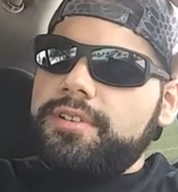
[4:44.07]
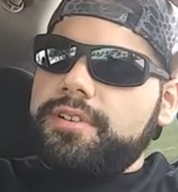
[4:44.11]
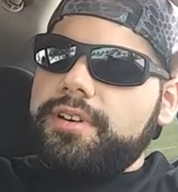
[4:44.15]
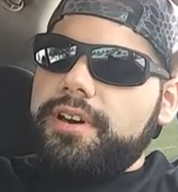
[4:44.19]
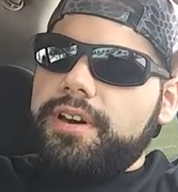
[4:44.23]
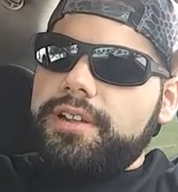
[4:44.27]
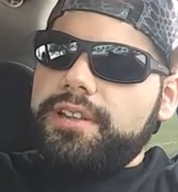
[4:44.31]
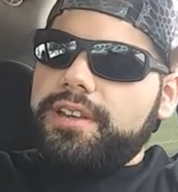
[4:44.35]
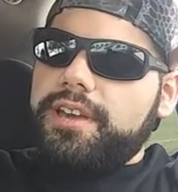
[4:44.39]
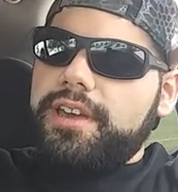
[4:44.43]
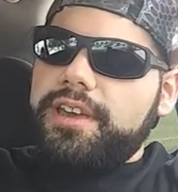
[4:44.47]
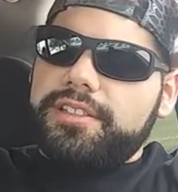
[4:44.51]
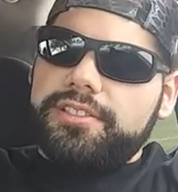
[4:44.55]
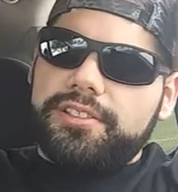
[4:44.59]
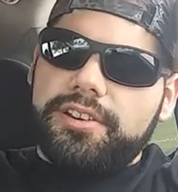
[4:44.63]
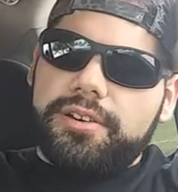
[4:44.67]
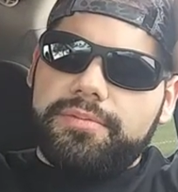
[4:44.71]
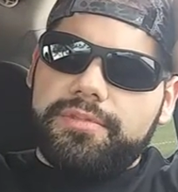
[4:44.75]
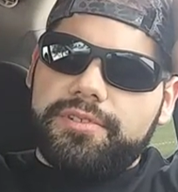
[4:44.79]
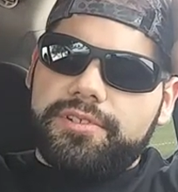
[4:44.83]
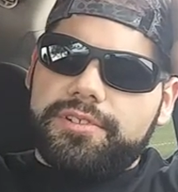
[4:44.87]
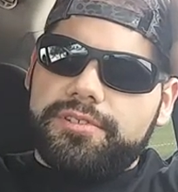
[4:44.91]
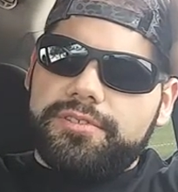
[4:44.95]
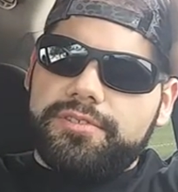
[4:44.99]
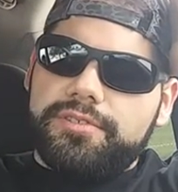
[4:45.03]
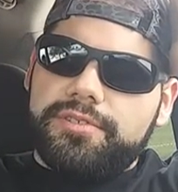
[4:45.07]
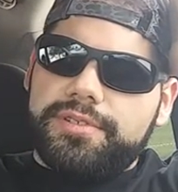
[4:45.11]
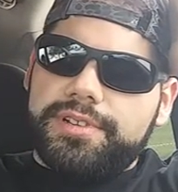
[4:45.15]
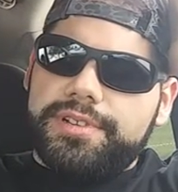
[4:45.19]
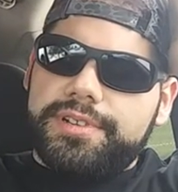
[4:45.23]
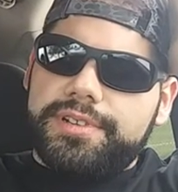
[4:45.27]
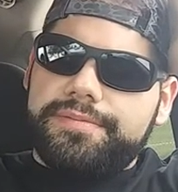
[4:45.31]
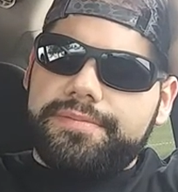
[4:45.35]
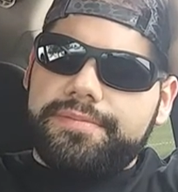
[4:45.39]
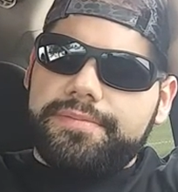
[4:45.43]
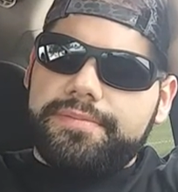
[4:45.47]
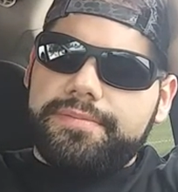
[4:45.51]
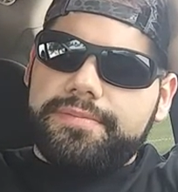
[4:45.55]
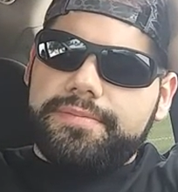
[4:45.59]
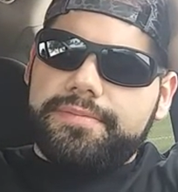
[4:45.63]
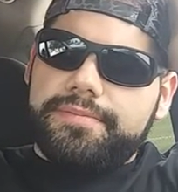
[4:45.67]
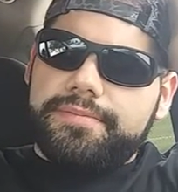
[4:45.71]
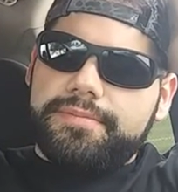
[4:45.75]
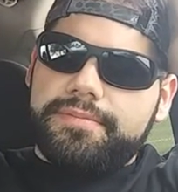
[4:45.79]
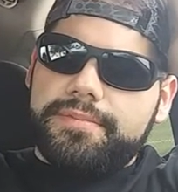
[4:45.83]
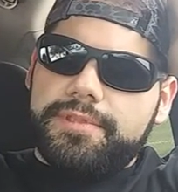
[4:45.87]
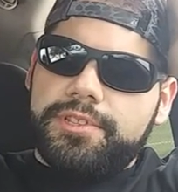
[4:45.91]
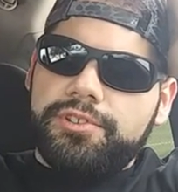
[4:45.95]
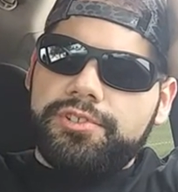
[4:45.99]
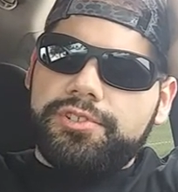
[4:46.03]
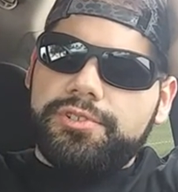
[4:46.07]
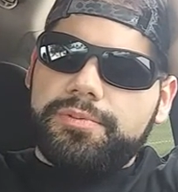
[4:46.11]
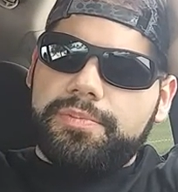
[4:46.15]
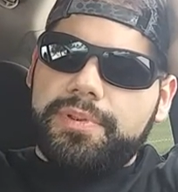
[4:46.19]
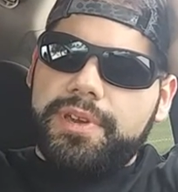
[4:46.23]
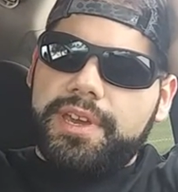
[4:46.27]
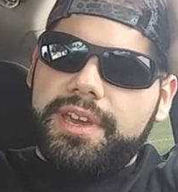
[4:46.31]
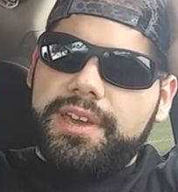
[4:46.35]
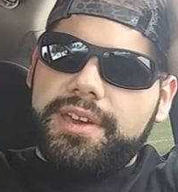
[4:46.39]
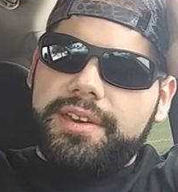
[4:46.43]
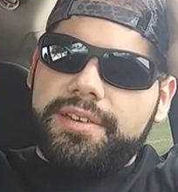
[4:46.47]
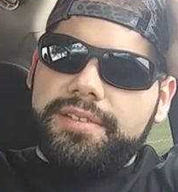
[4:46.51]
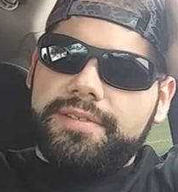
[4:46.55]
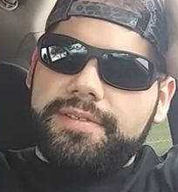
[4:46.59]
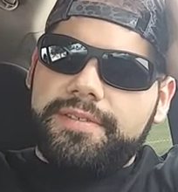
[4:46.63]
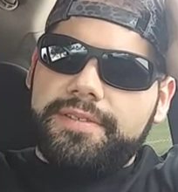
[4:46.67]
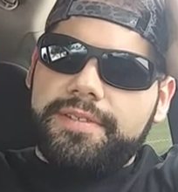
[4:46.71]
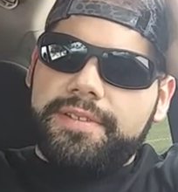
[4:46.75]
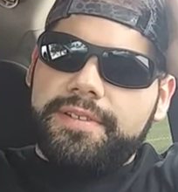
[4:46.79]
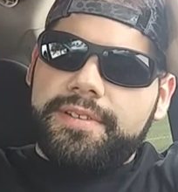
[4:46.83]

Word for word: I think AEW could do it. New Japan.